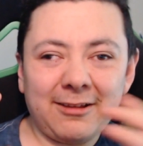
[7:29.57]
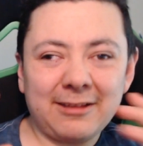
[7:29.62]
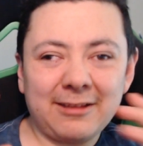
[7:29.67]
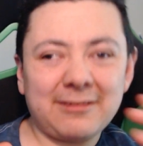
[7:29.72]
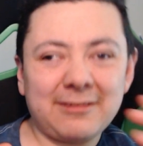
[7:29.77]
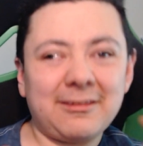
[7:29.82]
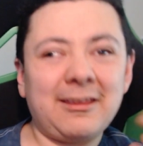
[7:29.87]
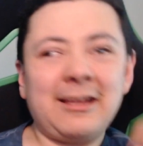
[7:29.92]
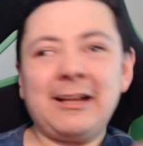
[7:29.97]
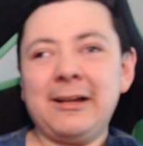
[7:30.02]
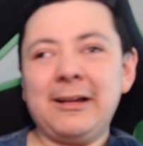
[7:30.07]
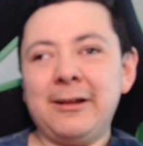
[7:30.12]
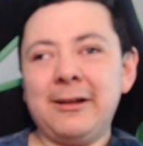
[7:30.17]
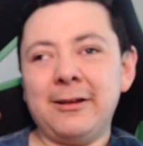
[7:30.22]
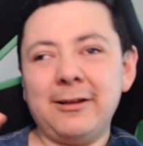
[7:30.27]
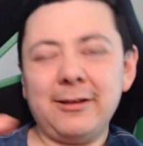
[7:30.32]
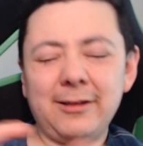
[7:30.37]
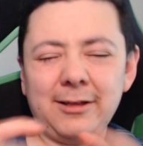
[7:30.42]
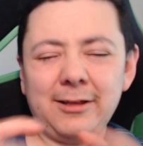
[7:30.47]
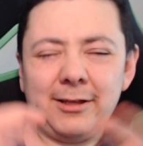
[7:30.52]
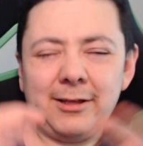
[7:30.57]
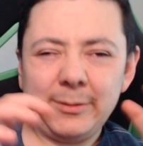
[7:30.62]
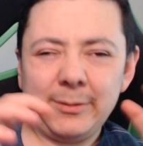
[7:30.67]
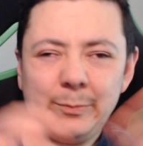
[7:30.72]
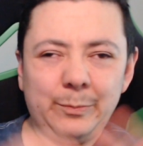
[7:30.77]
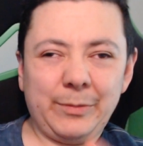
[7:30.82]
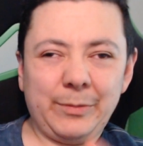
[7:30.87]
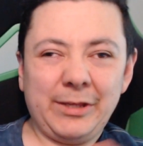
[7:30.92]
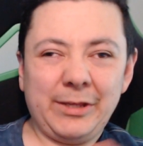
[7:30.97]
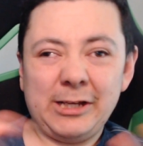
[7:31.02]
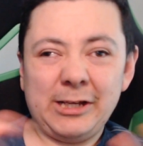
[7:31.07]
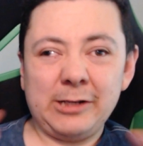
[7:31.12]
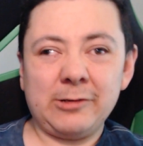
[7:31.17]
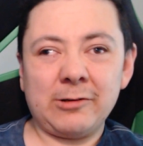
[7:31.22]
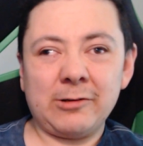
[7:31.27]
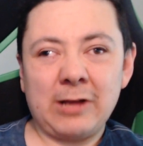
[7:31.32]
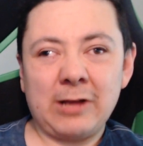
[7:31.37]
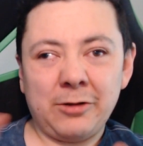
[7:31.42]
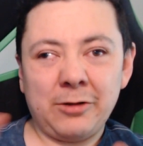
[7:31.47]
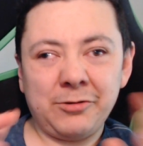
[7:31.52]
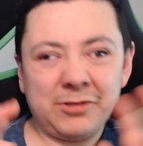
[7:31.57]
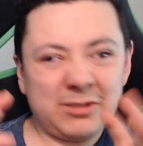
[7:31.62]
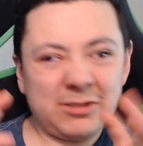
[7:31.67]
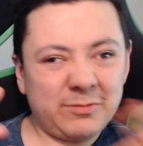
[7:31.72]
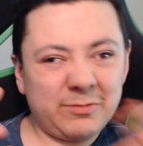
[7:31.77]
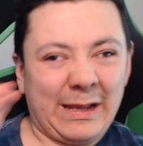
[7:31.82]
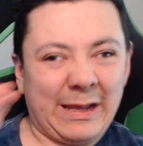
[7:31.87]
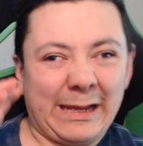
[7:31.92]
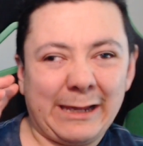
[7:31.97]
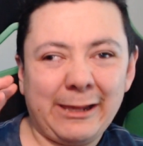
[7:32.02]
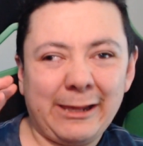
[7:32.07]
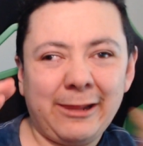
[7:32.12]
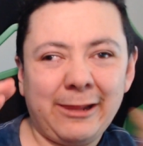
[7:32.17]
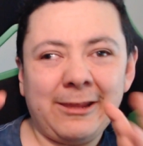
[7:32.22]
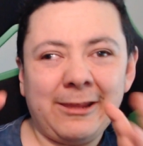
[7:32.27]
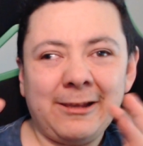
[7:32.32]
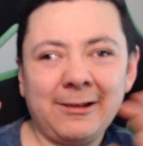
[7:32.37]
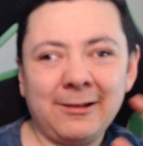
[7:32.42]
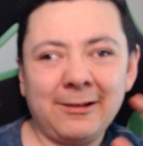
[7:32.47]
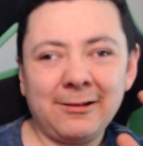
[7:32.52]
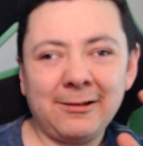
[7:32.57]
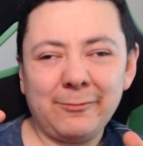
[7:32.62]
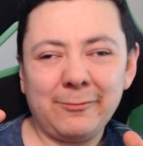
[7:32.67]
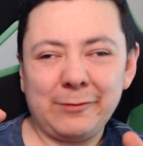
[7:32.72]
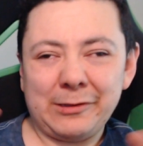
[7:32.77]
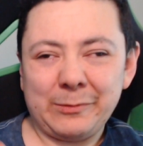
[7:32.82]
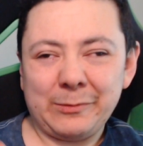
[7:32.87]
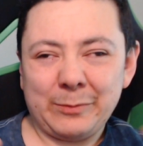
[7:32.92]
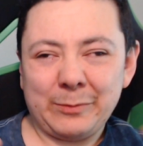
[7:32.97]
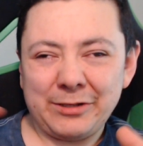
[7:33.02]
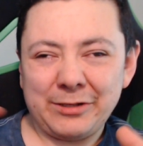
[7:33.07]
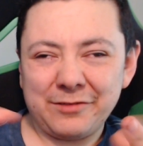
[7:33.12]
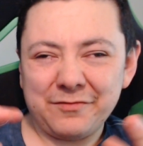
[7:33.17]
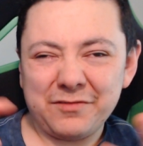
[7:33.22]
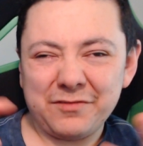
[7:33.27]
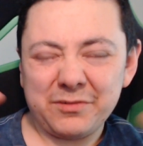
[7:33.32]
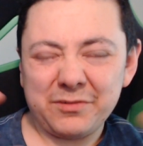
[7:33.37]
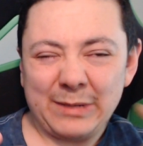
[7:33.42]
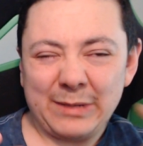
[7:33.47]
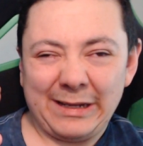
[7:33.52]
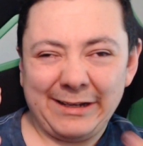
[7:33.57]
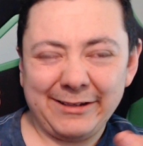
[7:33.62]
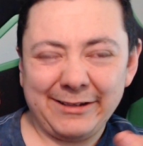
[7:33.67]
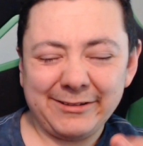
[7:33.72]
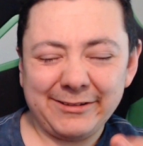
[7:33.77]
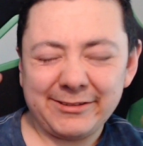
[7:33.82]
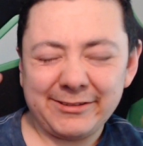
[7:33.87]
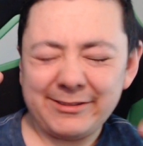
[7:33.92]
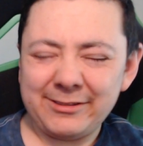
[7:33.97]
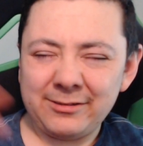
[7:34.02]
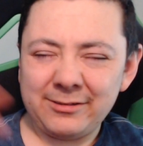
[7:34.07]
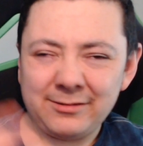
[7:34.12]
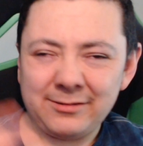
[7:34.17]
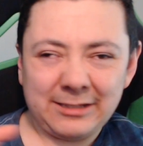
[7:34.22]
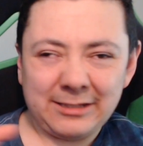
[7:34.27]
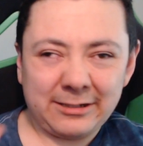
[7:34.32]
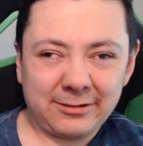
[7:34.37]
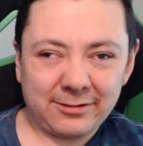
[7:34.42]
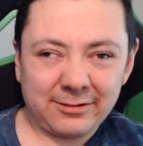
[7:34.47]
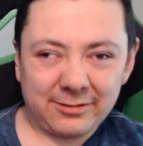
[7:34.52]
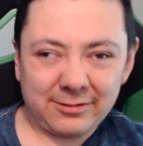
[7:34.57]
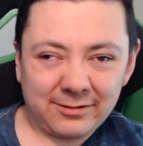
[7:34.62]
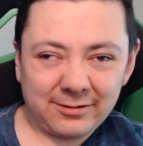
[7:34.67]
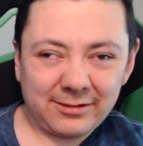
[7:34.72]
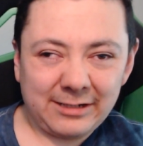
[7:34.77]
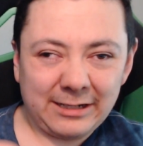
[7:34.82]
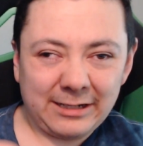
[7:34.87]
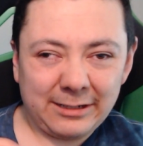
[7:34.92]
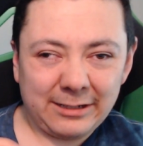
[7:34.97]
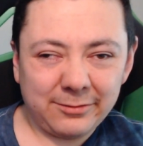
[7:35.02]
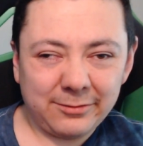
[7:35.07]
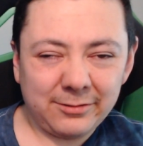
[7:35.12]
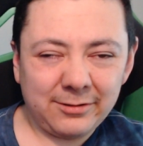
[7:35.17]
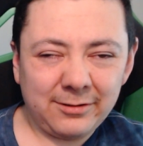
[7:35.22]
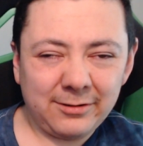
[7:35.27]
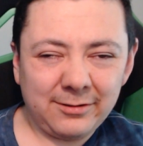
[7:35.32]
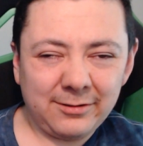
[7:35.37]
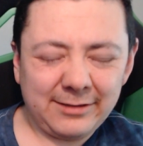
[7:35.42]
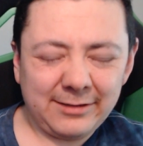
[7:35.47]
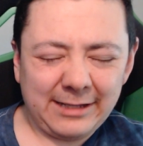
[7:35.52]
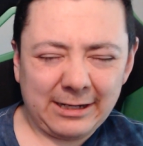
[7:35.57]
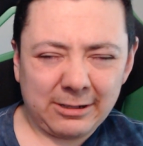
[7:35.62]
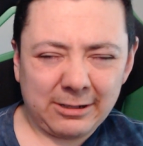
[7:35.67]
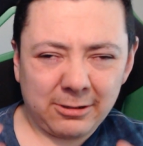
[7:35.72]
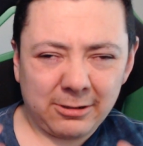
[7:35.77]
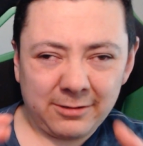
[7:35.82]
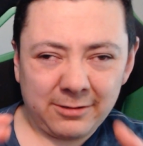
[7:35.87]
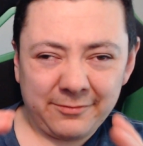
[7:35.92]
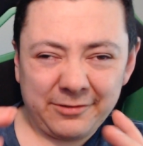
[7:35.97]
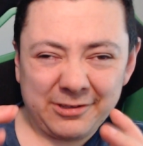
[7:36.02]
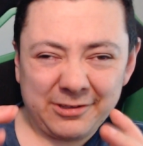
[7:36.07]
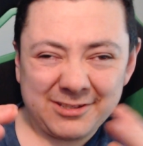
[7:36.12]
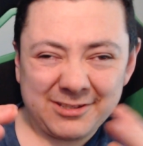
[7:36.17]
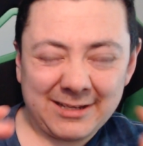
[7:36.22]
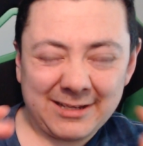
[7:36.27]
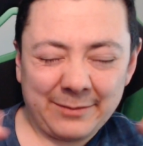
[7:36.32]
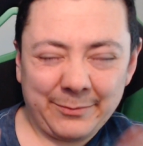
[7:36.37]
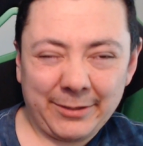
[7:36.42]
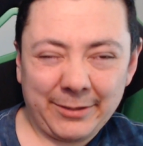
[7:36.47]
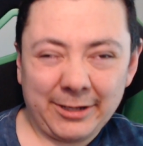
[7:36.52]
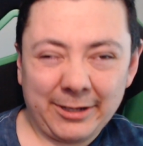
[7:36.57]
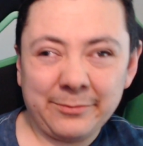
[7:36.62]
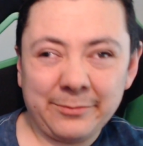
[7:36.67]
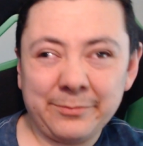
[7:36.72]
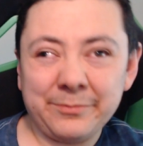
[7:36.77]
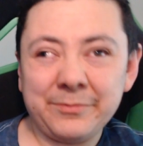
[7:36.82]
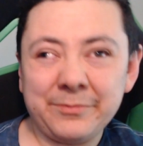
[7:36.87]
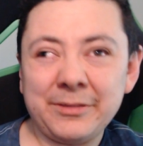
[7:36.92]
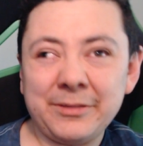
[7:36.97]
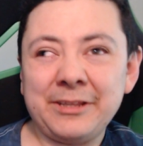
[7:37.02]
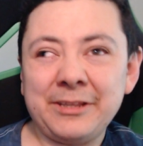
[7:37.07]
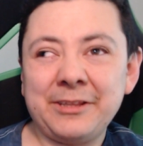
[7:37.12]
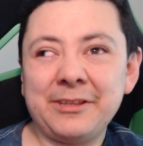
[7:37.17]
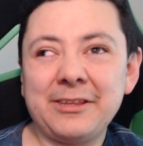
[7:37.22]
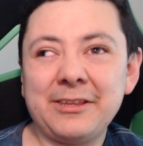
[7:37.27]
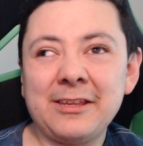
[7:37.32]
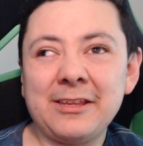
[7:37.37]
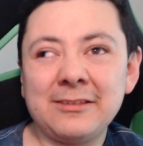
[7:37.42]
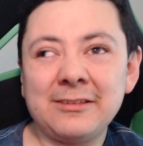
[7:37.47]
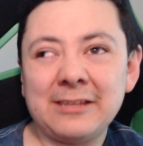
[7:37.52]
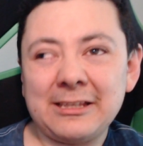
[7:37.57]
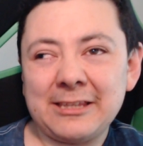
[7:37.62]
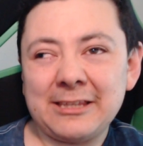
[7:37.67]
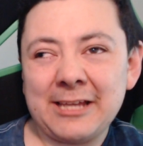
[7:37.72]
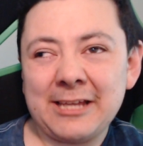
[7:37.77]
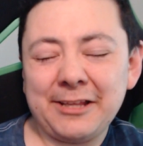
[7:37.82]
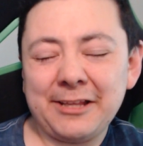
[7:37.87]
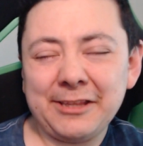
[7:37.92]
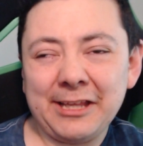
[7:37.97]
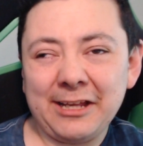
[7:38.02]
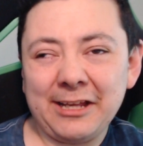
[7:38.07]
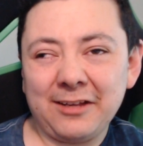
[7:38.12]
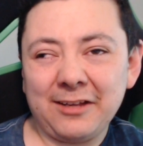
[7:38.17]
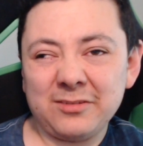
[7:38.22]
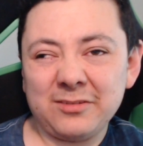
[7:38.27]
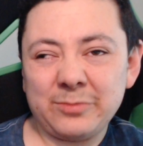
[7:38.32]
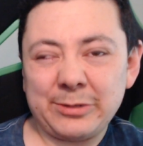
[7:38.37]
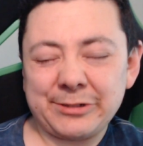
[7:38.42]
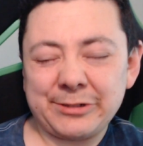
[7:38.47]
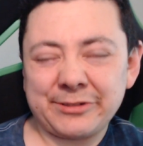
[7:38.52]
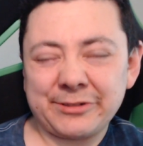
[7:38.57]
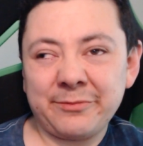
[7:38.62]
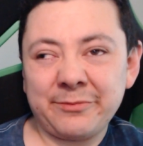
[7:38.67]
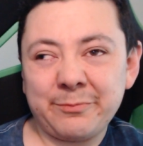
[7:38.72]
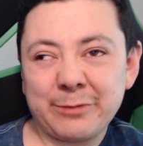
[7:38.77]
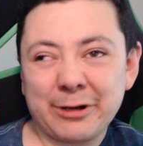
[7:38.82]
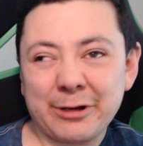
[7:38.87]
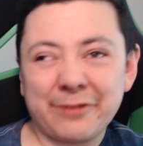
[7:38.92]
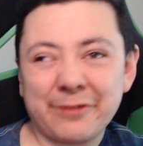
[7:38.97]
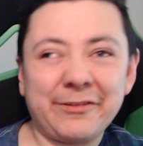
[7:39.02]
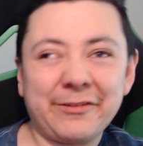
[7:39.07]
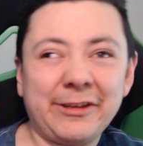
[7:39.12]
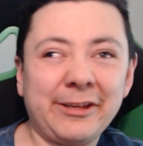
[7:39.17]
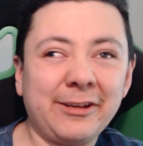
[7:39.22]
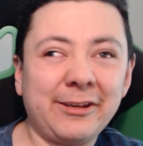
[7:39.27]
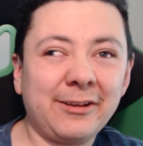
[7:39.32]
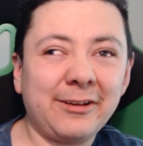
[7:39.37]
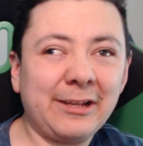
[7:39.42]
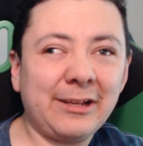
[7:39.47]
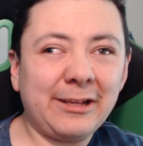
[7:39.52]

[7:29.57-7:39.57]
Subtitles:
It's like a big, round, spiky thing with a bunch of spikes that are, you know, they hurt if you step on them and things like that, like especially bare feet.